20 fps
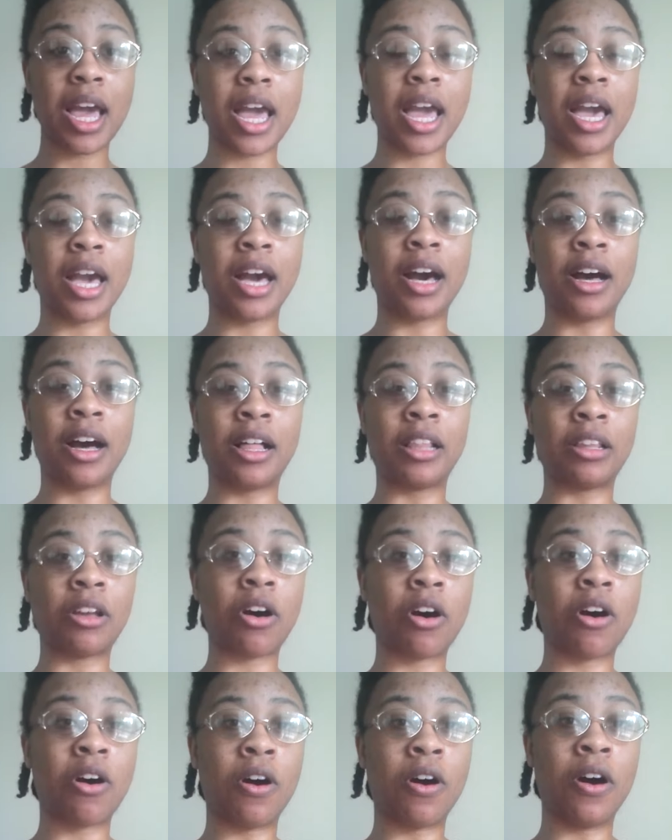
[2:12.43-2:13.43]
and
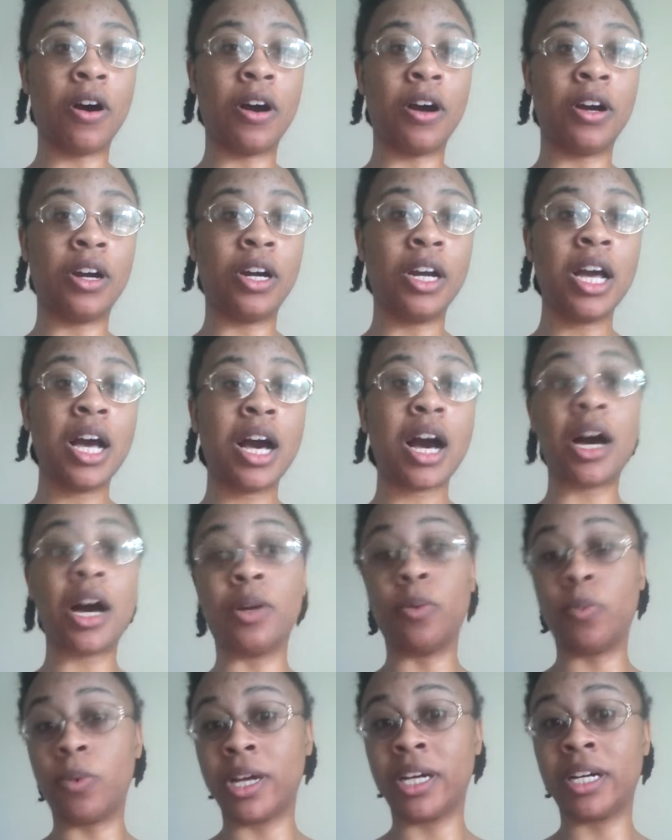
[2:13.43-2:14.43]
are
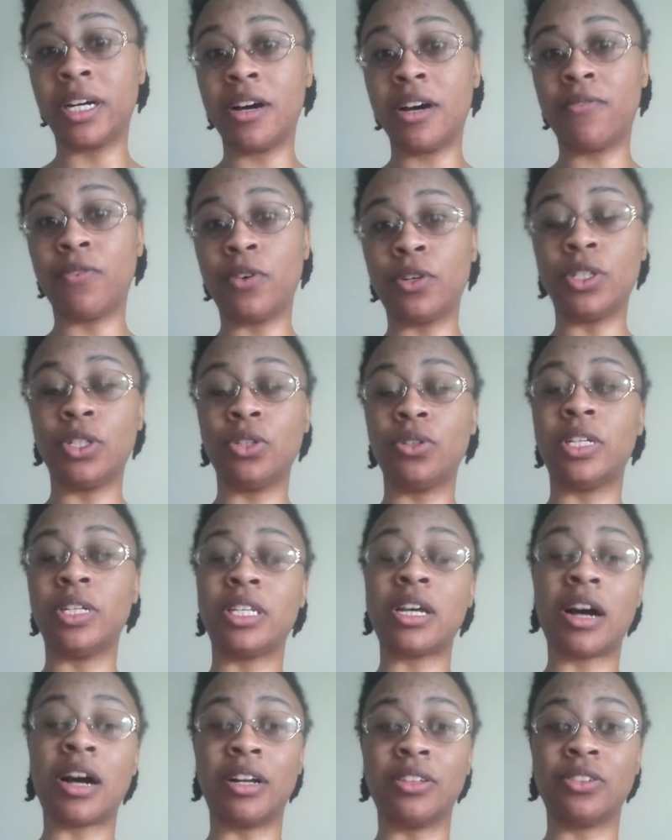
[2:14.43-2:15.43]
unaware of or new to
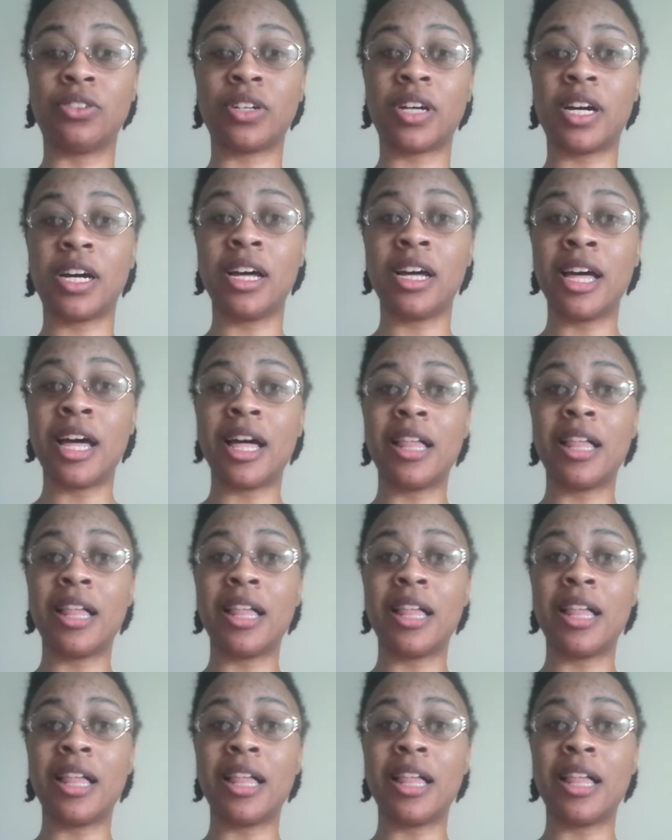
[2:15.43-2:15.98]
Tantra,